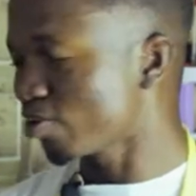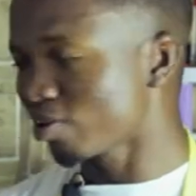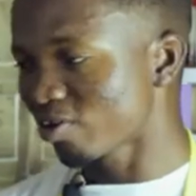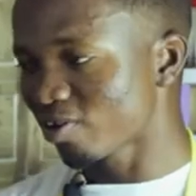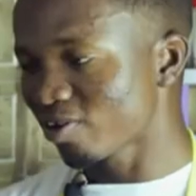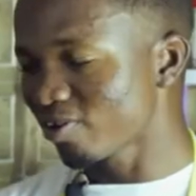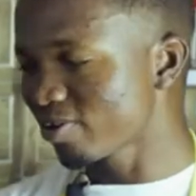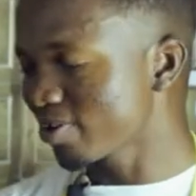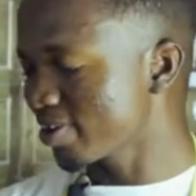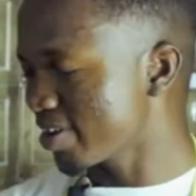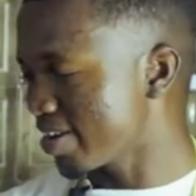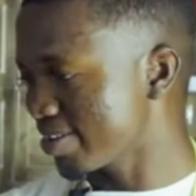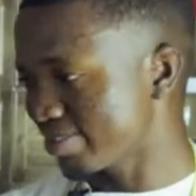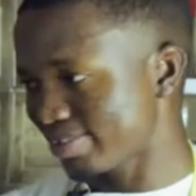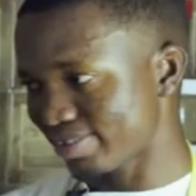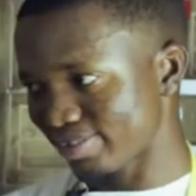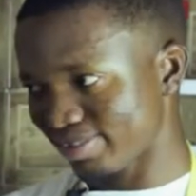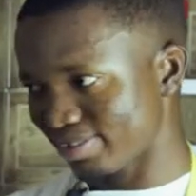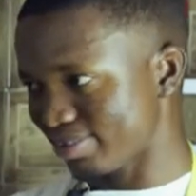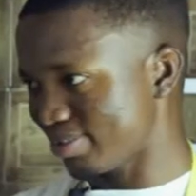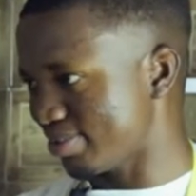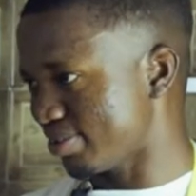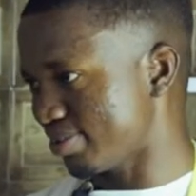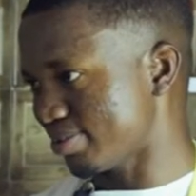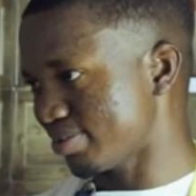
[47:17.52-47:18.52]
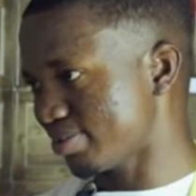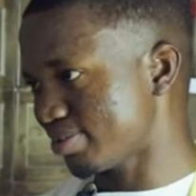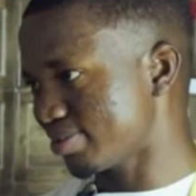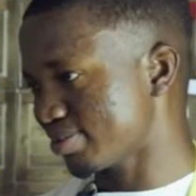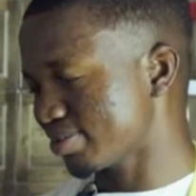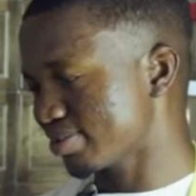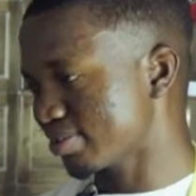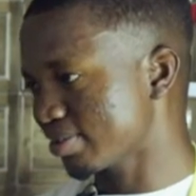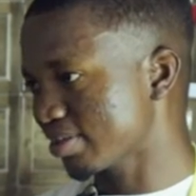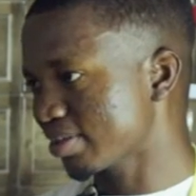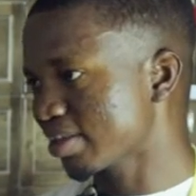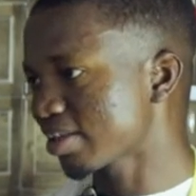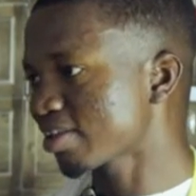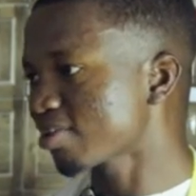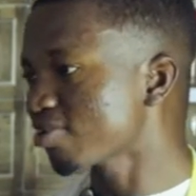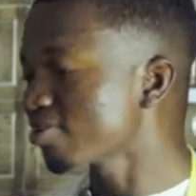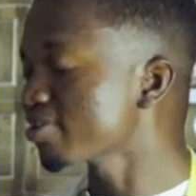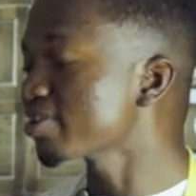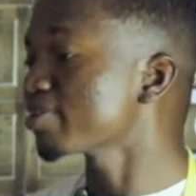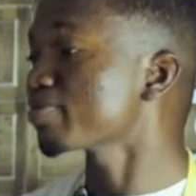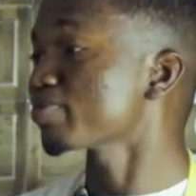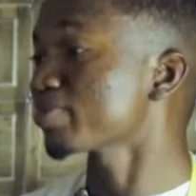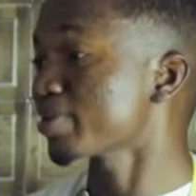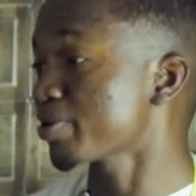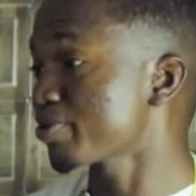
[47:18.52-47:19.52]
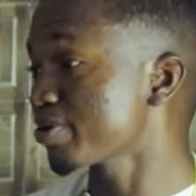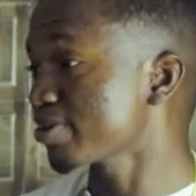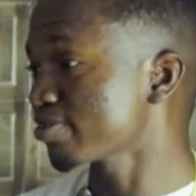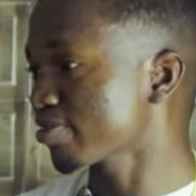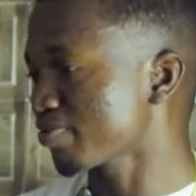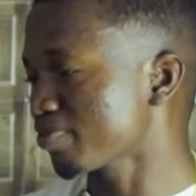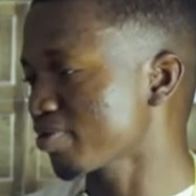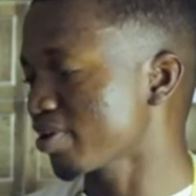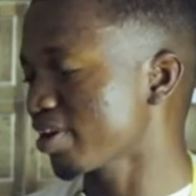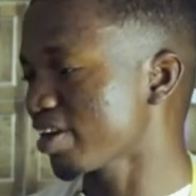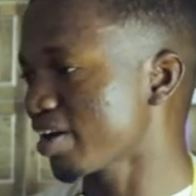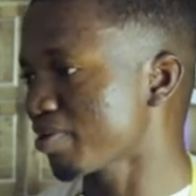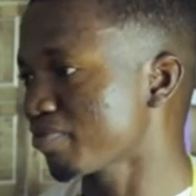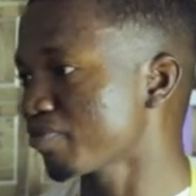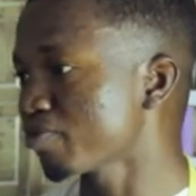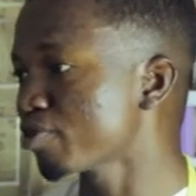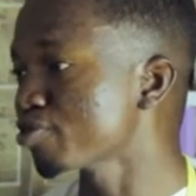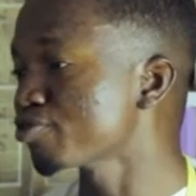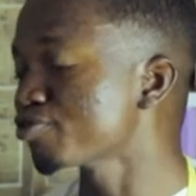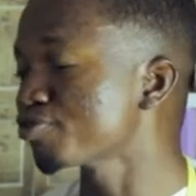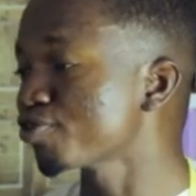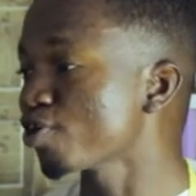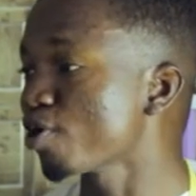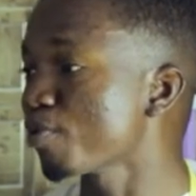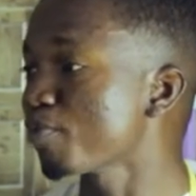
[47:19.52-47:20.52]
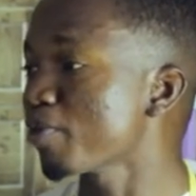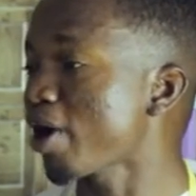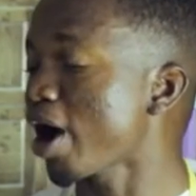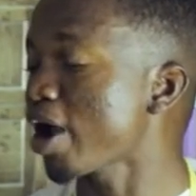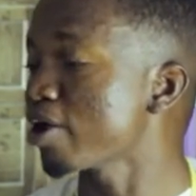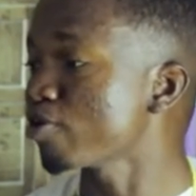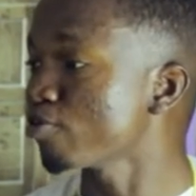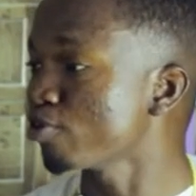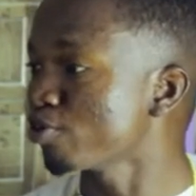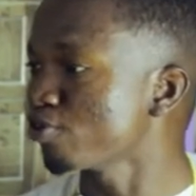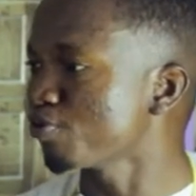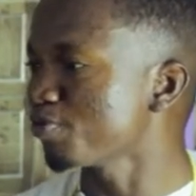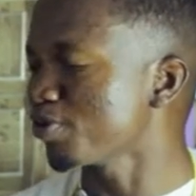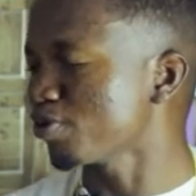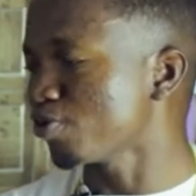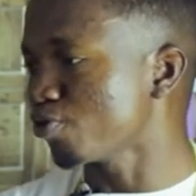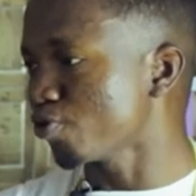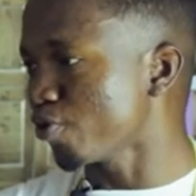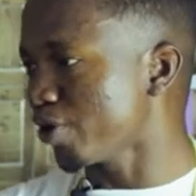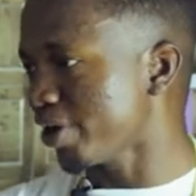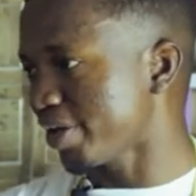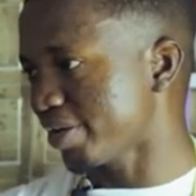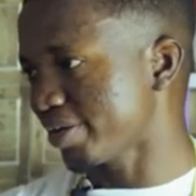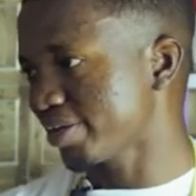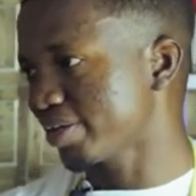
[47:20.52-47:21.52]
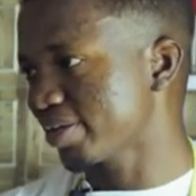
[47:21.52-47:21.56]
You're not looking like 60 years. Looking the rest of your life, what job are you going to be doing?